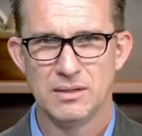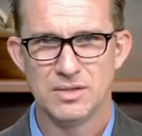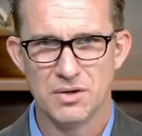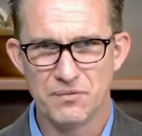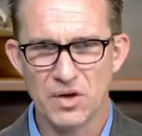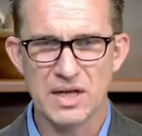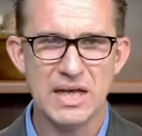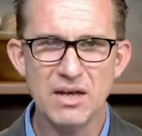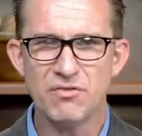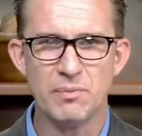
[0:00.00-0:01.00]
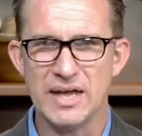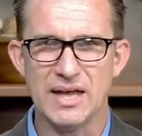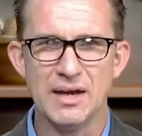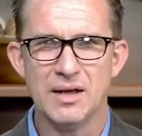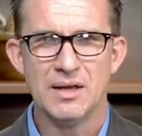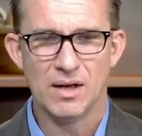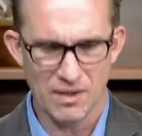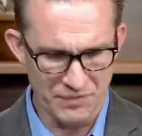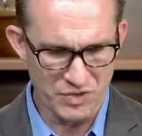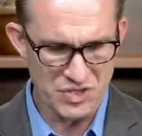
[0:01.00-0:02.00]
to forgive men
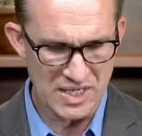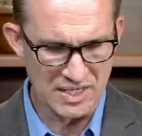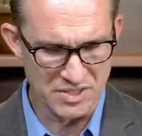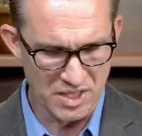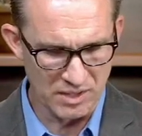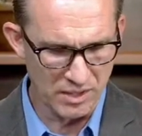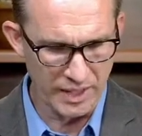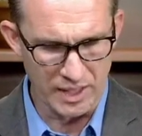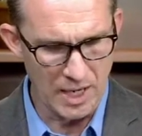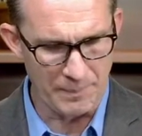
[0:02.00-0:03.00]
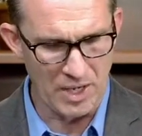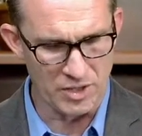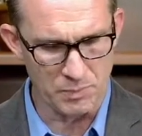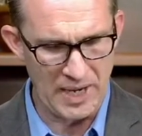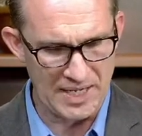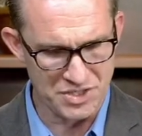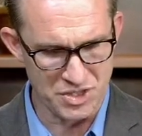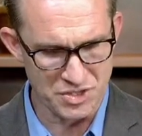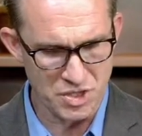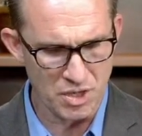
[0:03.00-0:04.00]
of their sins. Uh, look at a couple other
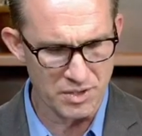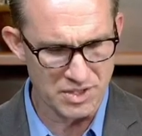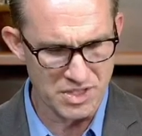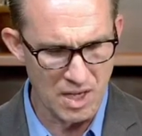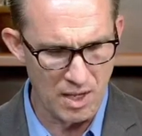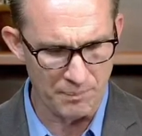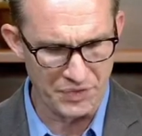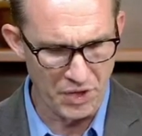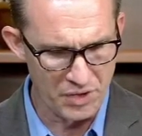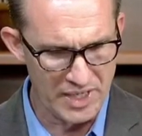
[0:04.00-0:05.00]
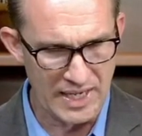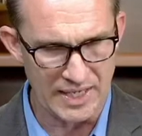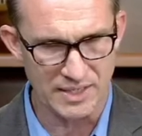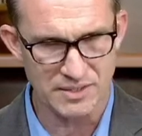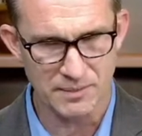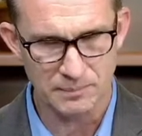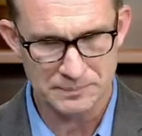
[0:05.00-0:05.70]
passages. Turn to Psalm 38.